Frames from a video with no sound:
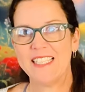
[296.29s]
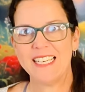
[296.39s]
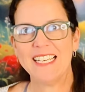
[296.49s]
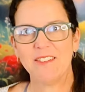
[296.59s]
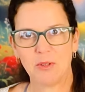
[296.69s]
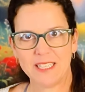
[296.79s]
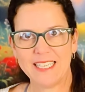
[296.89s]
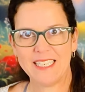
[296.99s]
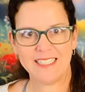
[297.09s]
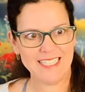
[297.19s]
didn't
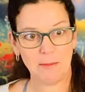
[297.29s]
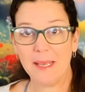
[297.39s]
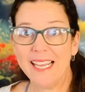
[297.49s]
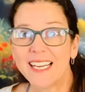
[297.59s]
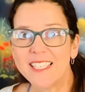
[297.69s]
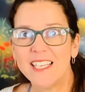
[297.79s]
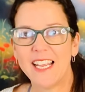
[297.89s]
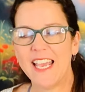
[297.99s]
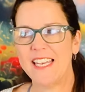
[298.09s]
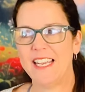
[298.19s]
really get picked
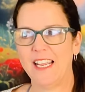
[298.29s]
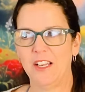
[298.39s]
and